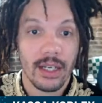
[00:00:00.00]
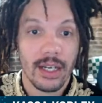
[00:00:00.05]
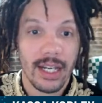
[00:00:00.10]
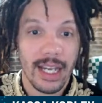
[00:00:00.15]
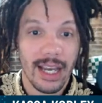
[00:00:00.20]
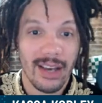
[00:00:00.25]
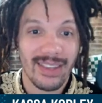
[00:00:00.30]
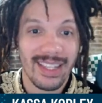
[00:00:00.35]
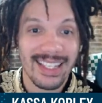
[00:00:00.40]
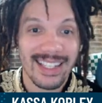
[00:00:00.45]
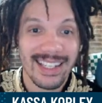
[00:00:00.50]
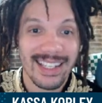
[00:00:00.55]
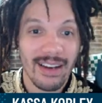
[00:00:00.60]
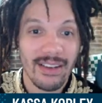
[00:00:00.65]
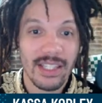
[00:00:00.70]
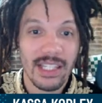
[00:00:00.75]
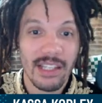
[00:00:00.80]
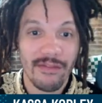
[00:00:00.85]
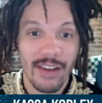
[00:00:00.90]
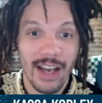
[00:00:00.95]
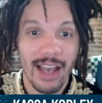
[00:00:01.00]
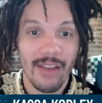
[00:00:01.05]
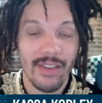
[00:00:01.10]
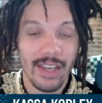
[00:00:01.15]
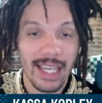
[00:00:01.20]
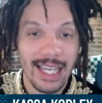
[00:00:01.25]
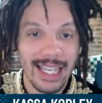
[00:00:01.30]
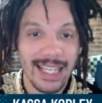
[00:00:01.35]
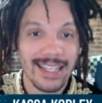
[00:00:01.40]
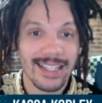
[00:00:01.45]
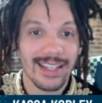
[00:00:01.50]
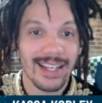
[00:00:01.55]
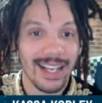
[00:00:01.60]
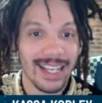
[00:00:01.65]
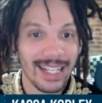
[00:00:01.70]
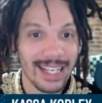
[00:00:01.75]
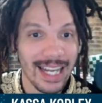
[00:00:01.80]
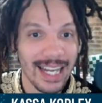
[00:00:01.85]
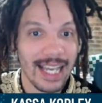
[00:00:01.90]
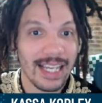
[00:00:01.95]
Now, this knight on C5 is
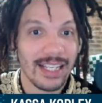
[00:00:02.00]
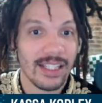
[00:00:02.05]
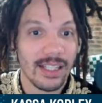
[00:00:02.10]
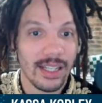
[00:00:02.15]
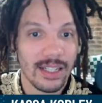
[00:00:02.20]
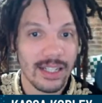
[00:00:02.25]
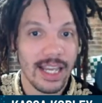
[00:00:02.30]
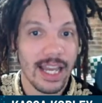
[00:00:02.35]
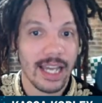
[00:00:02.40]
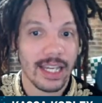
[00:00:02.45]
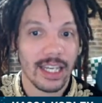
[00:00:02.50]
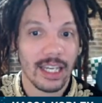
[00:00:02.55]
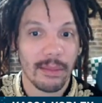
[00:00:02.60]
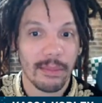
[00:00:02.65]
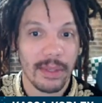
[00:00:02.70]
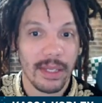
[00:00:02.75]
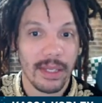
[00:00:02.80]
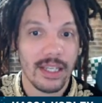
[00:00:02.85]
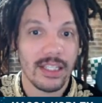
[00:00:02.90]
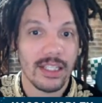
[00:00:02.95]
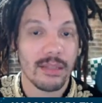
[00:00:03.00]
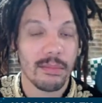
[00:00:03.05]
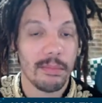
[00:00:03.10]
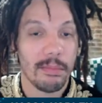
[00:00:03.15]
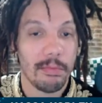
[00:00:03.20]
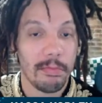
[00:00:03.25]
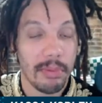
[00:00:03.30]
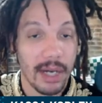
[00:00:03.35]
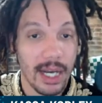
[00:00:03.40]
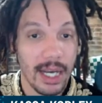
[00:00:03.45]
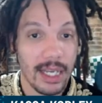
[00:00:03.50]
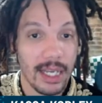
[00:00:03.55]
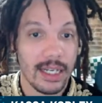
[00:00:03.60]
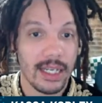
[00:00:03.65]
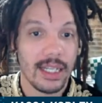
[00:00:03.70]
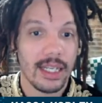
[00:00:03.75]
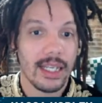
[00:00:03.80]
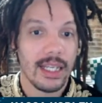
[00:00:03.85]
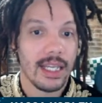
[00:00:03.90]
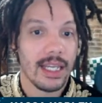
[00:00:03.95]
a nice attacking piece, but
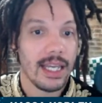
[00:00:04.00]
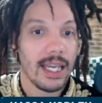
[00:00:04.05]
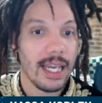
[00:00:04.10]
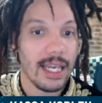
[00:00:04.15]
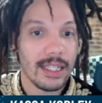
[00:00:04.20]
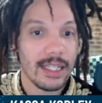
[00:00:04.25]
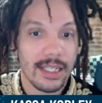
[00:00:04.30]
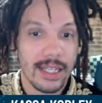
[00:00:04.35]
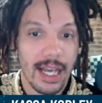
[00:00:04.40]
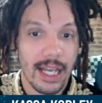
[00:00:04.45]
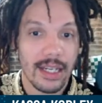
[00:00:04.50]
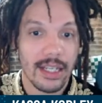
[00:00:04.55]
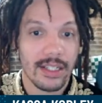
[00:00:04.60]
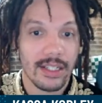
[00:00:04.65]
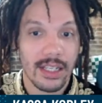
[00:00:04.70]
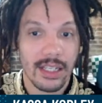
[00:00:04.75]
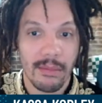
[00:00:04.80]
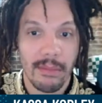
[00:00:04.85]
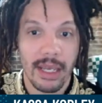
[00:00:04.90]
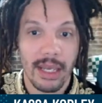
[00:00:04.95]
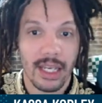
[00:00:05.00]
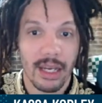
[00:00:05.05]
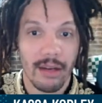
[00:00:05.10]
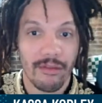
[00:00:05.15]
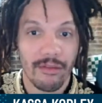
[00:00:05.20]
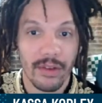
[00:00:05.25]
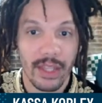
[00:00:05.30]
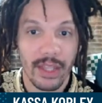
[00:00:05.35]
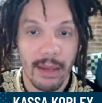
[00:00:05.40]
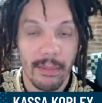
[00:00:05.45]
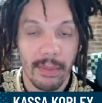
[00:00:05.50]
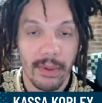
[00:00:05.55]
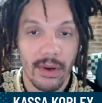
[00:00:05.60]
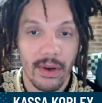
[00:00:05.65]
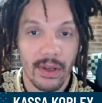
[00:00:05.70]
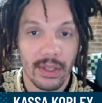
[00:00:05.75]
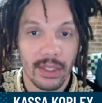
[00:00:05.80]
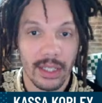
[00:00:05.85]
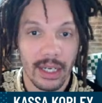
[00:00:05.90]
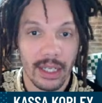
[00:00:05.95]
it's not, it doesn't make up for that
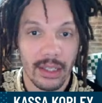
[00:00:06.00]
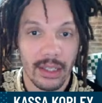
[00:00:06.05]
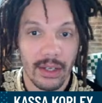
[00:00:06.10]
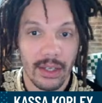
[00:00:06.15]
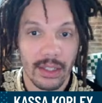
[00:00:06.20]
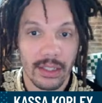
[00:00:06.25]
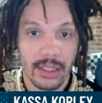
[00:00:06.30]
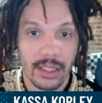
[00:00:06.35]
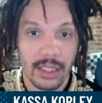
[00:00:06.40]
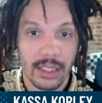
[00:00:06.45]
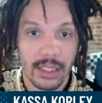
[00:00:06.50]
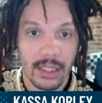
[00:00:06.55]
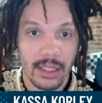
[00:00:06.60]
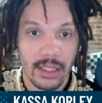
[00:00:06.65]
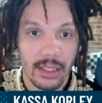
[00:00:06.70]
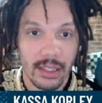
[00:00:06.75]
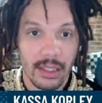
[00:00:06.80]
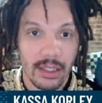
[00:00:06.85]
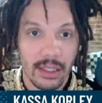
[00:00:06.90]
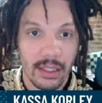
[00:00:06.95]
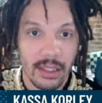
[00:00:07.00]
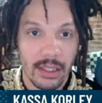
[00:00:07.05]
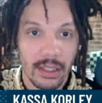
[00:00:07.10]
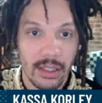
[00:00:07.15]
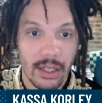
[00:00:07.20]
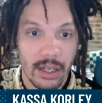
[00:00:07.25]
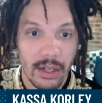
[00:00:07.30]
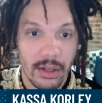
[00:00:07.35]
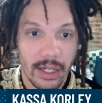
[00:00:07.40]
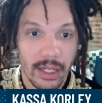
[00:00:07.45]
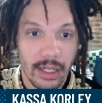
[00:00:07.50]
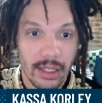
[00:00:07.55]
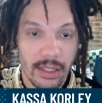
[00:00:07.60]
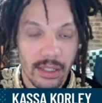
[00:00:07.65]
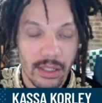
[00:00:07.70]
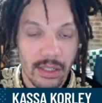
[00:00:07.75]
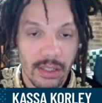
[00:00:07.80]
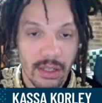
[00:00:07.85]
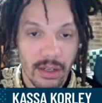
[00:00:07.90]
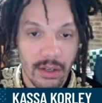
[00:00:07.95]
pawn that I lost. All right,
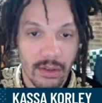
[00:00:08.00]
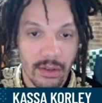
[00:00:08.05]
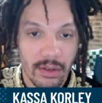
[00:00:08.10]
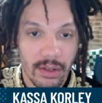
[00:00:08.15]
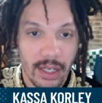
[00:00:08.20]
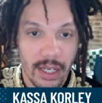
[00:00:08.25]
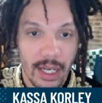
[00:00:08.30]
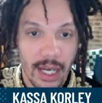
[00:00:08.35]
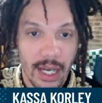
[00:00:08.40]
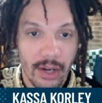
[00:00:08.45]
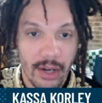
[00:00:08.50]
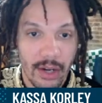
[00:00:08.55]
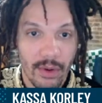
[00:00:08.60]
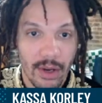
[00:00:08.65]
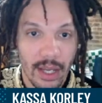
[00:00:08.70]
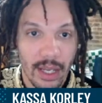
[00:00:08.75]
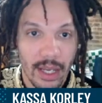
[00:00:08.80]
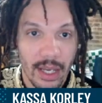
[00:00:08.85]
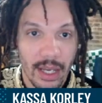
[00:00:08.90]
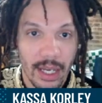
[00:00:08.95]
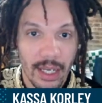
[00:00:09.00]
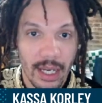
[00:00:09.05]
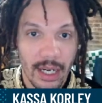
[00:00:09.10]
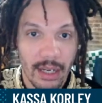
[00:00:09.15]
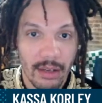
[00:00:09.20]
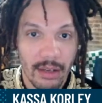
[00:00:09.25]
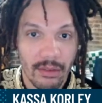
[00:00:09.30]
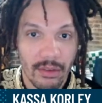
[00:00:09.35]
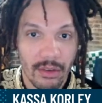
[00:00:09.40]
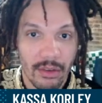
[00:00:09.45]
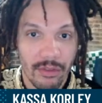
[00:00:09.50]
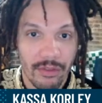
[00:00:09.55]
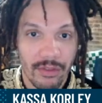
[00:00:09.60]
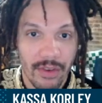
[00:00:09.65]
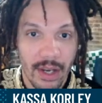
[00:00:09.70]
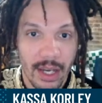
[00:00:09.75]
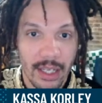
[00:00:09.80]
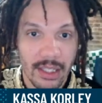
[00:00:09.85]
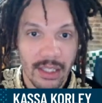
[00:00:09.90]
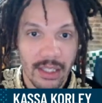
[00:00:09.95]
so how do I gotta
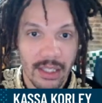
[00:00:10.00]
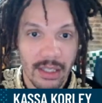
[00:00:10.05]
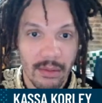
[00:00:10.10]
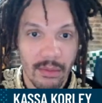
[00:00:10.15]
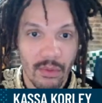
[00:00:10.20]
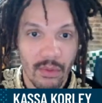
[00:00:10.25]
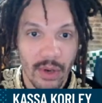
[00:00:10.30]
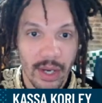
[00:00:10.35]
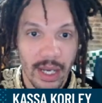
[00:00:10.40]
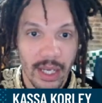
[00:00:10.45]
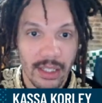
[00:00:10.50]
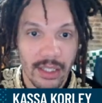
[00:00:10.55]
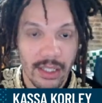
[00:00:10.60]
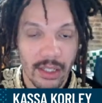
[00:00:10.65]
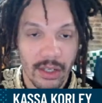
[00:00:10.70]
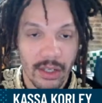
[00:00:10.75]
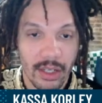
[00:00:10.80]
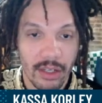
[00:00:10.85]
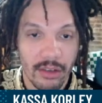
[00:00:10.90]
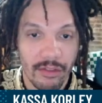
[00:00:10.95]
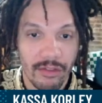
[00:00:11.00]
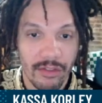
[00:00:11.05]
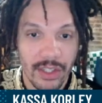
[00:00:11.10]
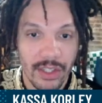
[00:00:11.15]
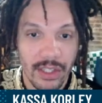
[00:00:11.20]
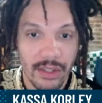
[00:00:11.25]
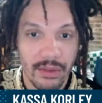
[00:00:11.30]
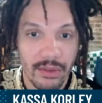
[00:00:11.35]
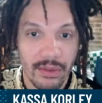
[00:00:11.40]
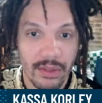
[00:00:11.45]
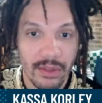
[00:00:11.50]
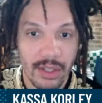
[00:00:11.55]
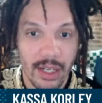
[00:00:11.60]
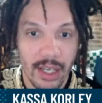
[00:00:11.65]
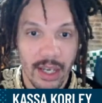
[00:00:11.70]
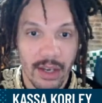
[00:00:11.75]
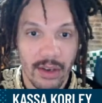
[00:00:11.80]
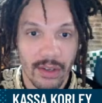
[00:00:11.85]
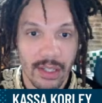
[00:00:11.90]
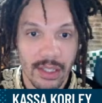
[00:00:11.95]
find some way to confuse
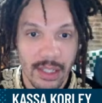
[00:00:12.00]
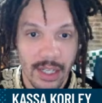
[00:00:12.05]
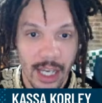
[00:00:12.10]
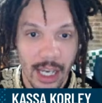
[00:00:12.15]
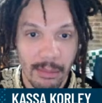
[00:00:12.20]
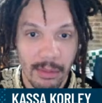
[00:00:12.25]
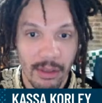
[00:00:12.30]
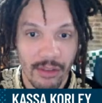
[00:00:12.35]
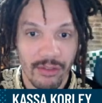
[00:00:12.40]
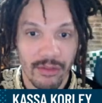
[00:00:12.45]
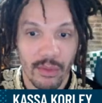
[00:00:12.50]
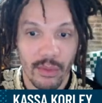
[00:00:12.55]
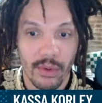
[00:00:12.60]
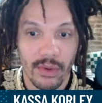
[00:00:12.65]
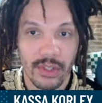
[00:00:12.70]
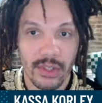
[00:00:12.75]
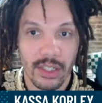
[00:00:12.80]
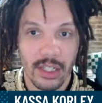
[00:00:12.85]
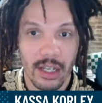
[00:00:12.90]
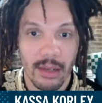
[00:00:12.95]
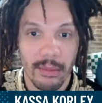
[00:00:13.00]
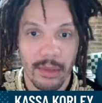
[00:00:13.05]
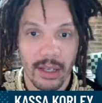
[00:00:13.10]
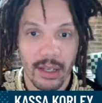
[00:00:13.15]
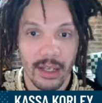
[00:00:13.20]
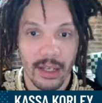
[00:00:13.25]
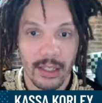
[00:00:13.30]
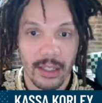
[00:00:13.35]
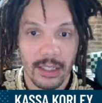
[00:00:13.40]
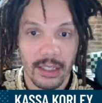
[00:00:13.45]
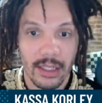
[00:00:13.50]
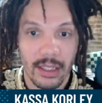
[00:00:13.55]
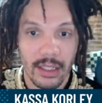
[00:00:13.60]
now because knight b4 is coming.